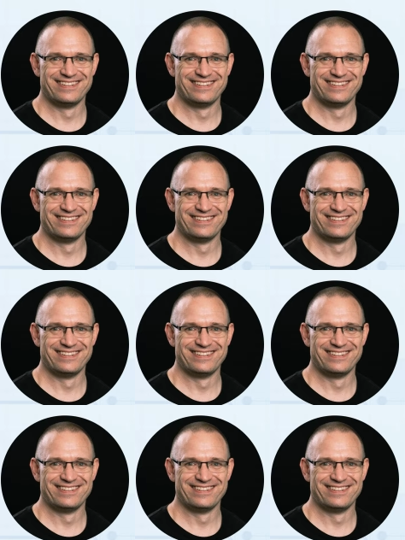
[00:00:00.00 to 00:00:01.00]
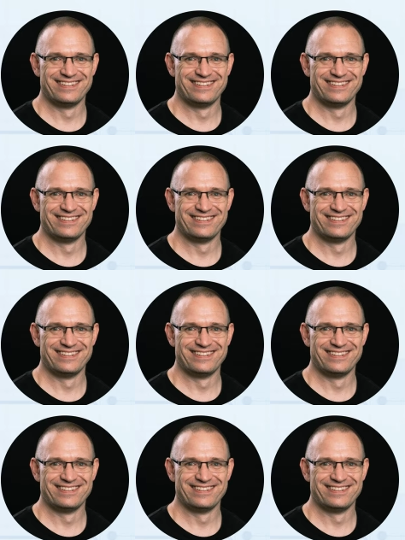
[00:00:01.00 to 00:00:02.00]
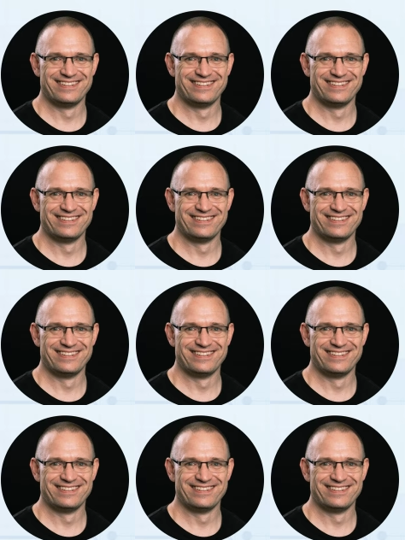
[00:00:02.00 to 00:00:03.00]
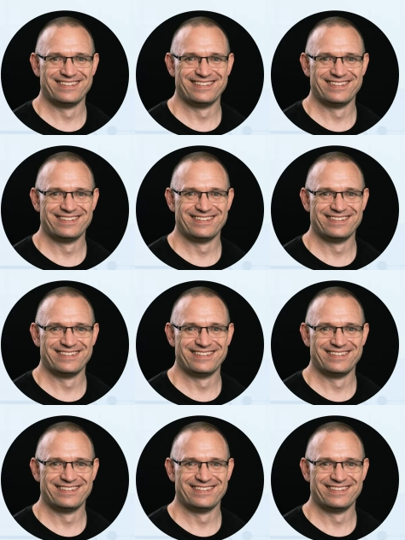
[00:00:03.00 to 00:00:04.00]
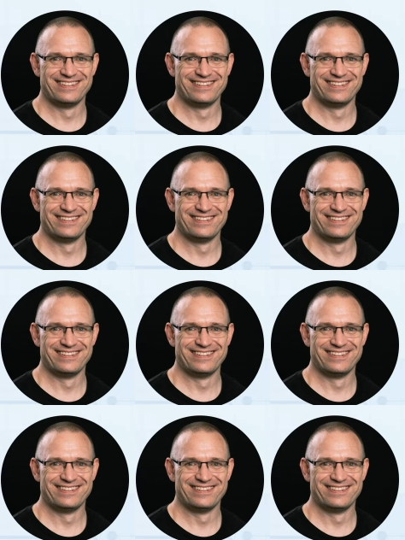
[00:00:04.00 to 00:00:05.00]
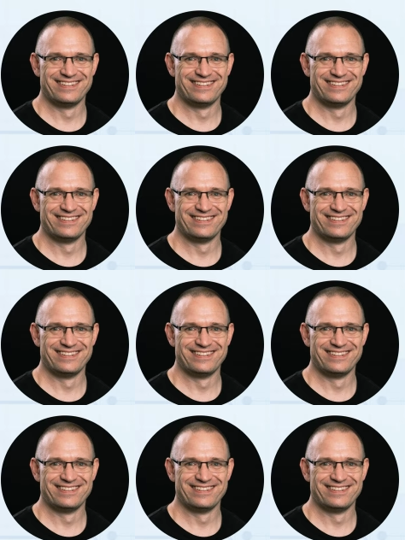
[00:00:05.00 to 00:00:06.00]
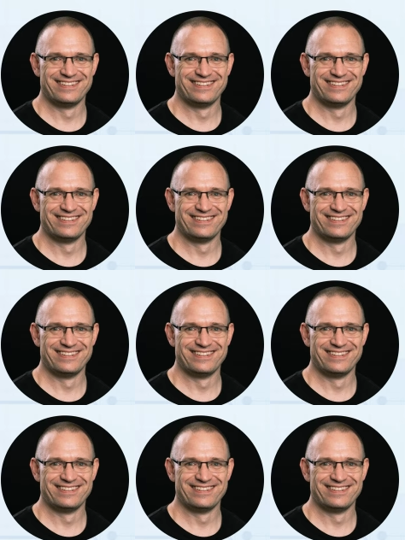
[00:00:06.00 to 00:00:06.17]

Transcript: This is a still picture; no speech is visible.